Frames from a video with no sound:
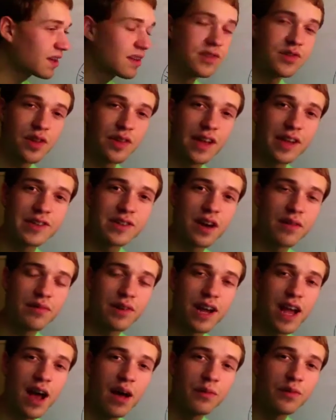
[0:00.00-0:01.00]
So that's not
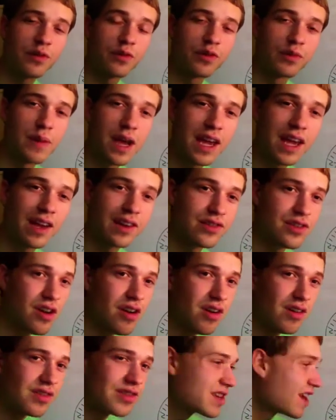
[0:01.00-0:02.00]
very helpful for making
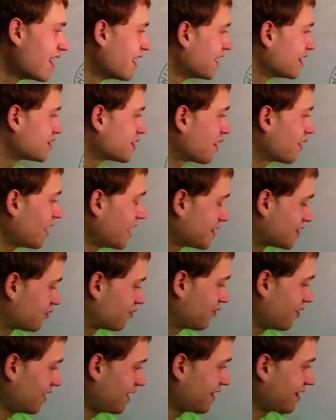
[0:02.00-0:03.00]
turns. So it's
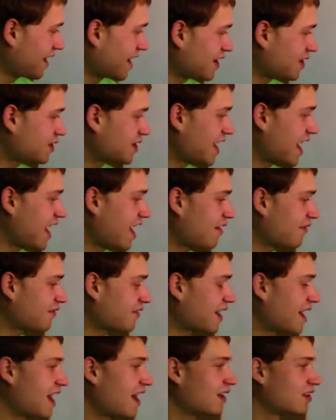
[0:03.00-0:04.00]
really nice to have
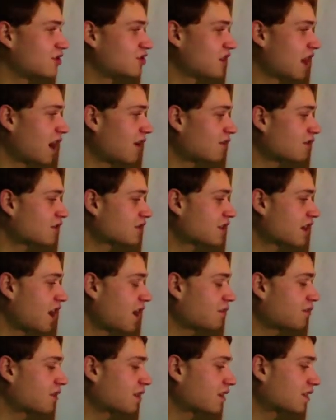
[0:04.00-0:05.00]
a
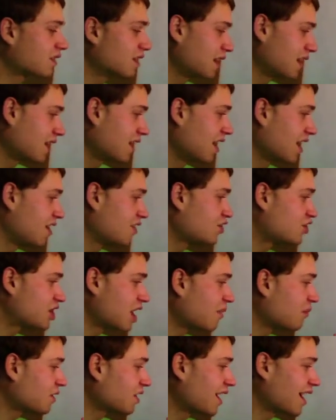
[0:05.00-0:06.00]
gyroscopically
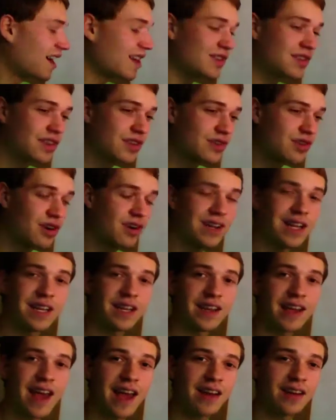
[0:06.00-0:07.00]
stabilized turn
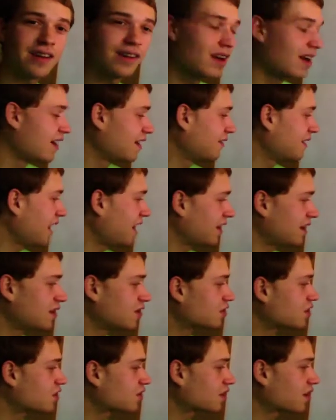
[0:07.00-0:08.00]
indicator that
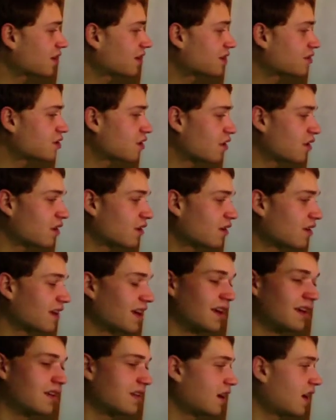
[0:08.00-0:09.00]
is just going to turn.
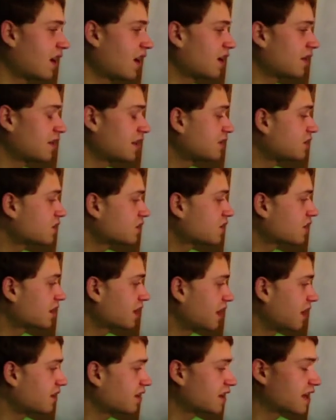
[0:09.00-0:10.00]
That's just going
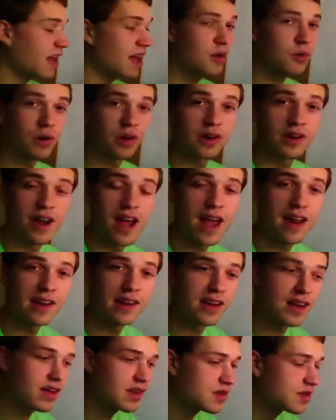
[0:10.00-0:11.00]
to indicate what your
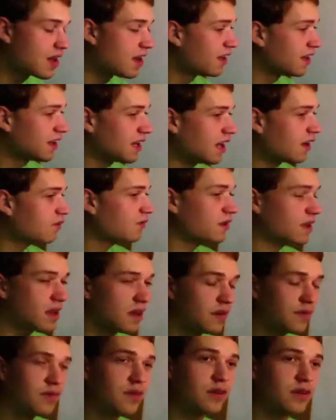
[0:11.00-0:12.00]
heading is, even
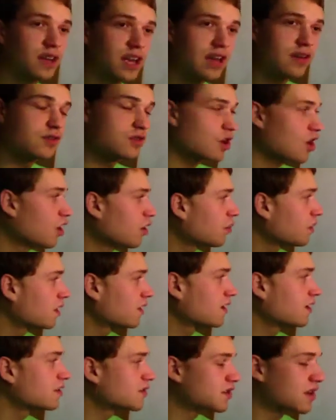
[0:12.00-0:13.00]
if you're in
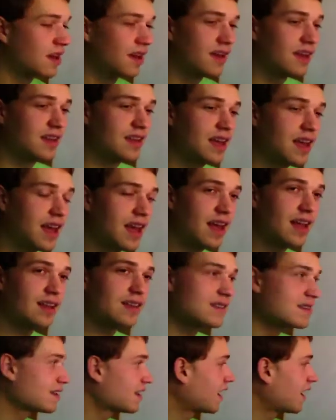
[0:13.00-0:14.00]
turbulence,
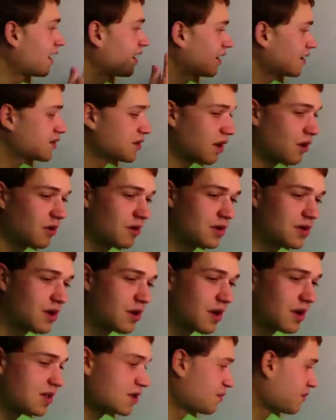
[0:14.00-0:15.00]
and it's always
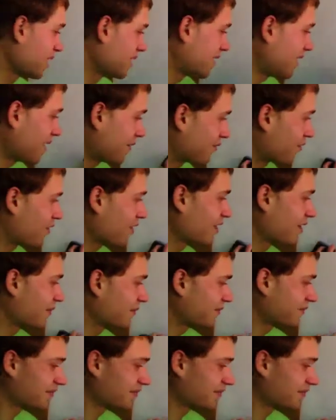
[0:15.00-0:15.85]
going to be there for you.